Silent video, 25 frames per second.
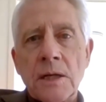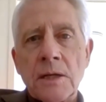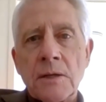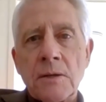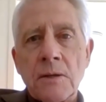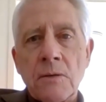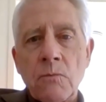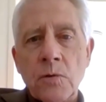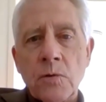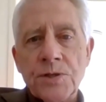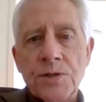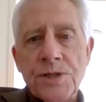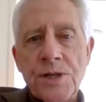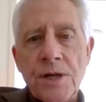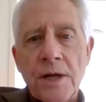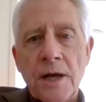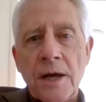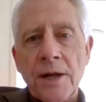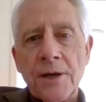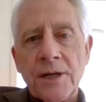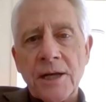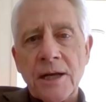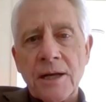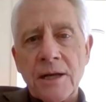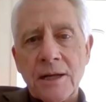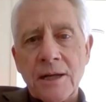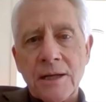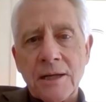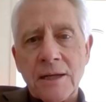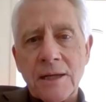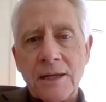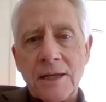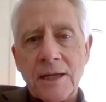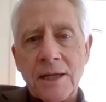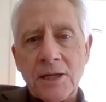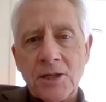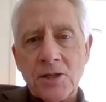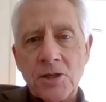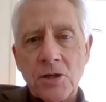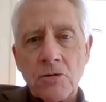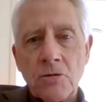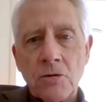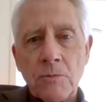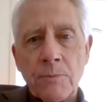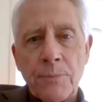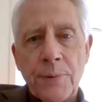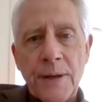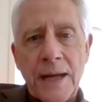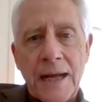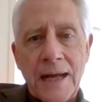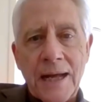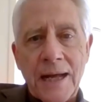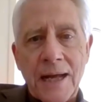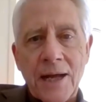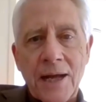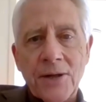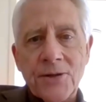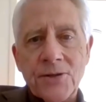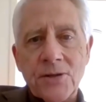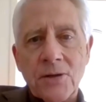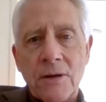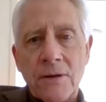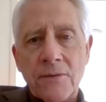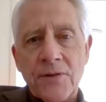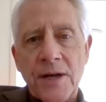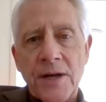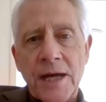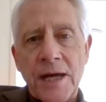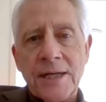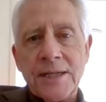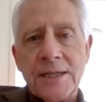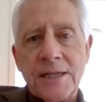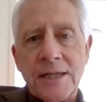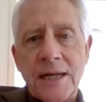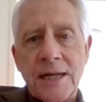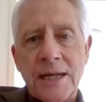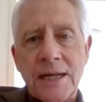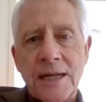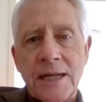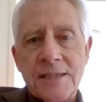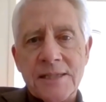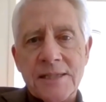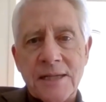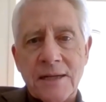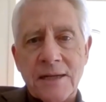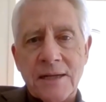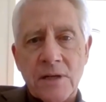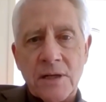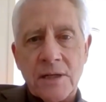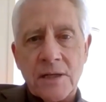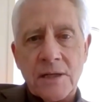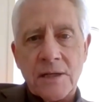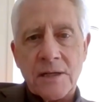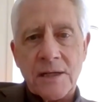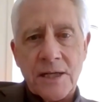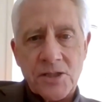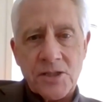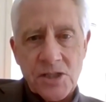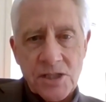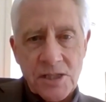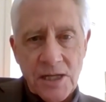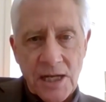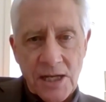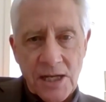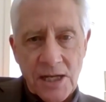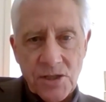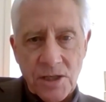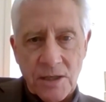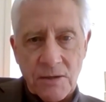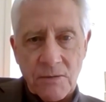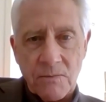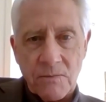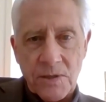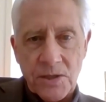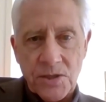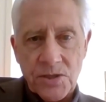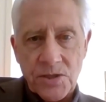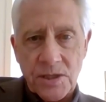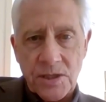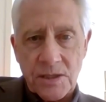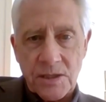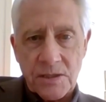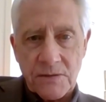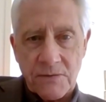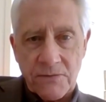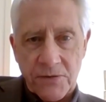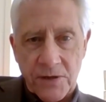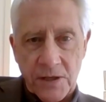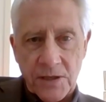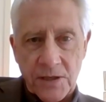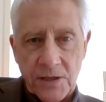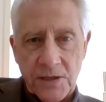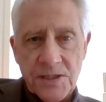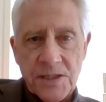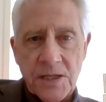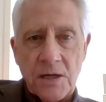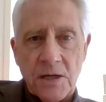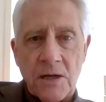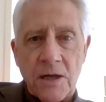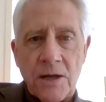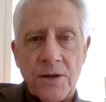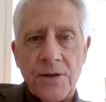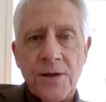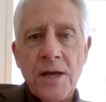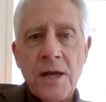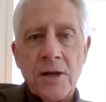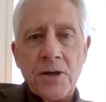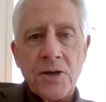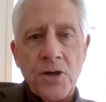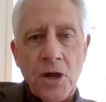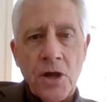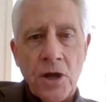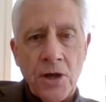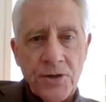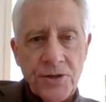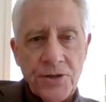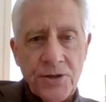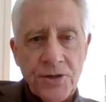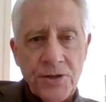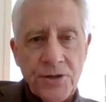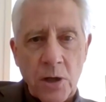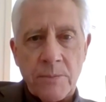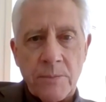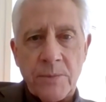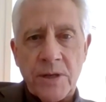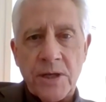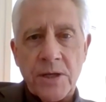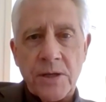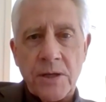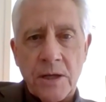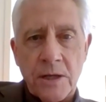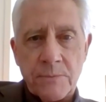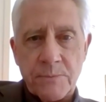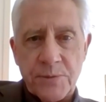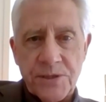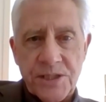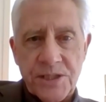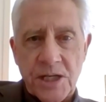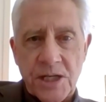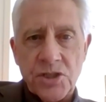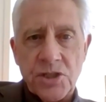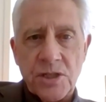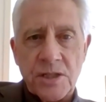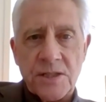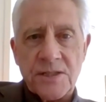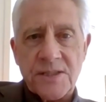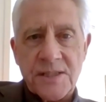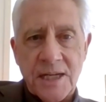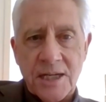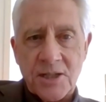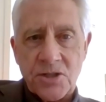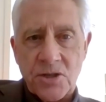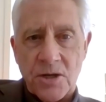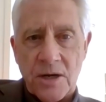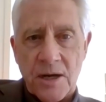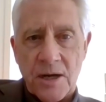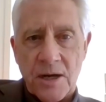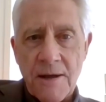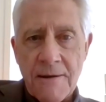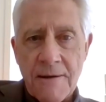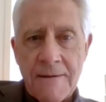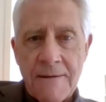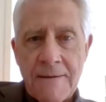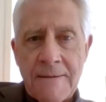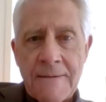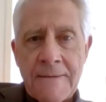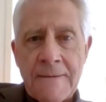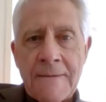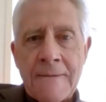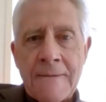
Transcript: it was not an integral part of the 1987 legislation, which is focusing on non-deployment, non-possession, etc.